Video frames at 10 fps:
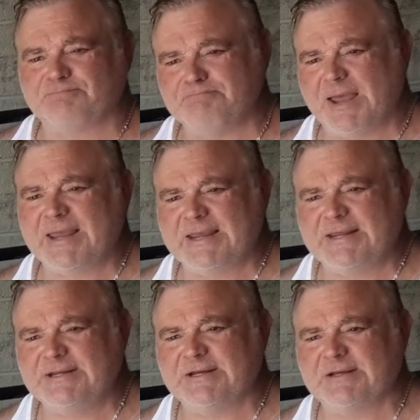
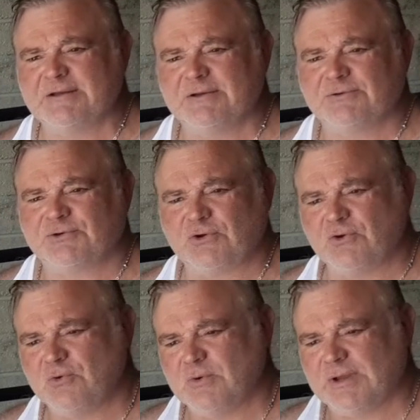made
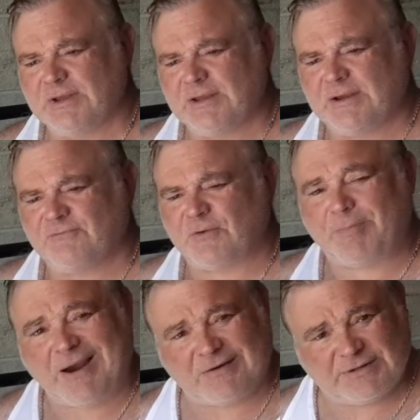for
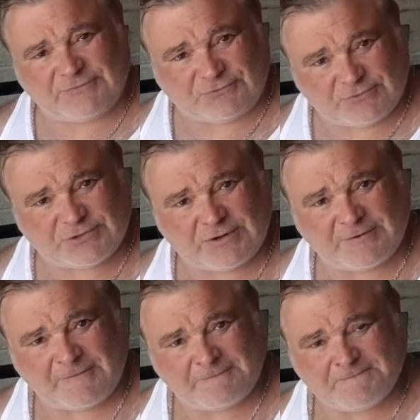powerlifters
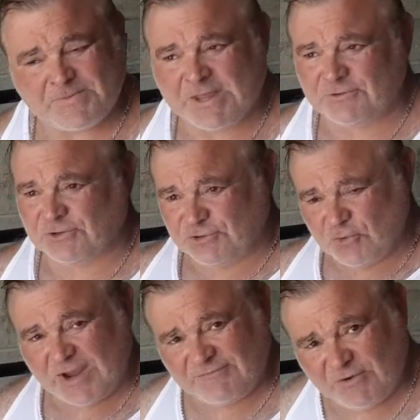to
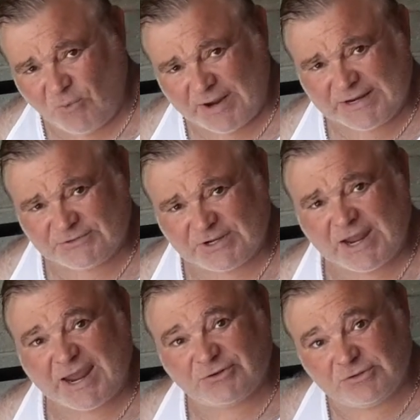do heavy weight
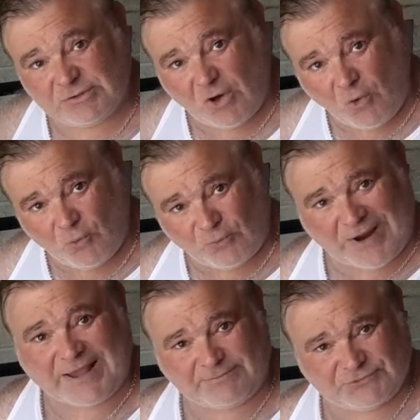and low
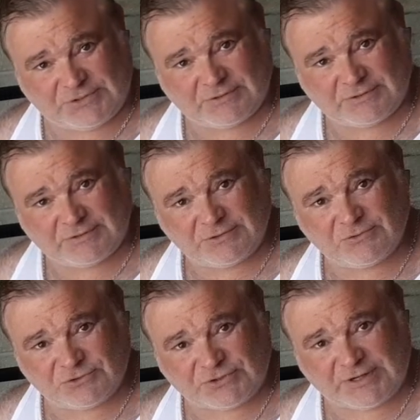reps. You
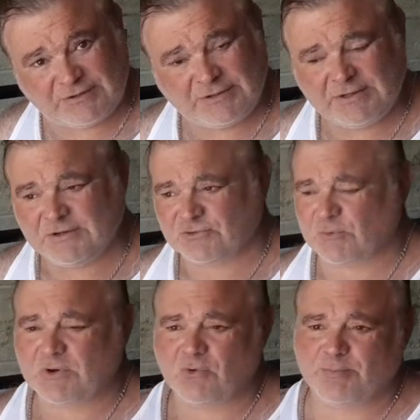understand? So
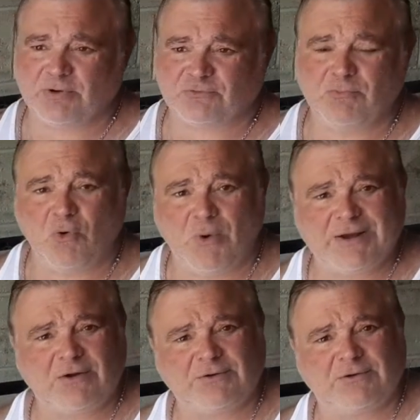we're going to put some more
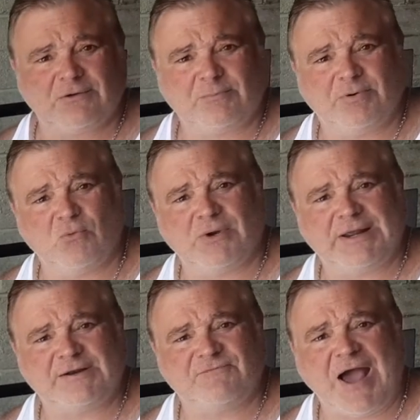weight on her, put
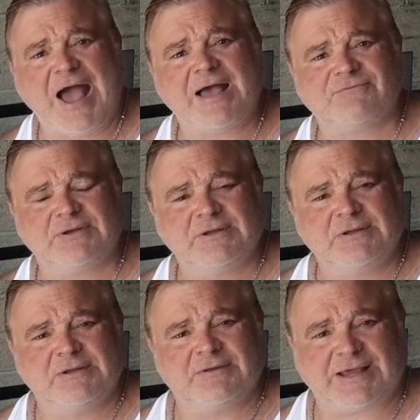185.
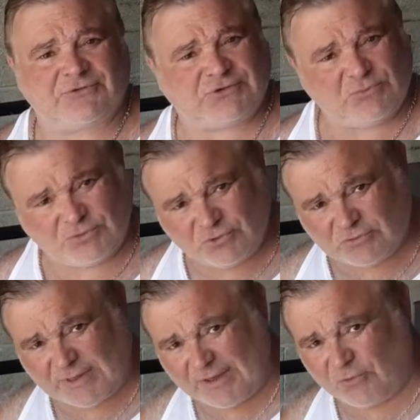Like I said, we're
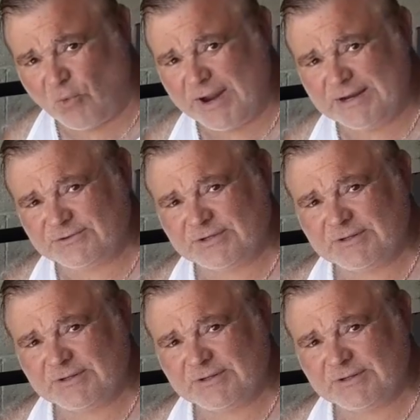doing a lot of weight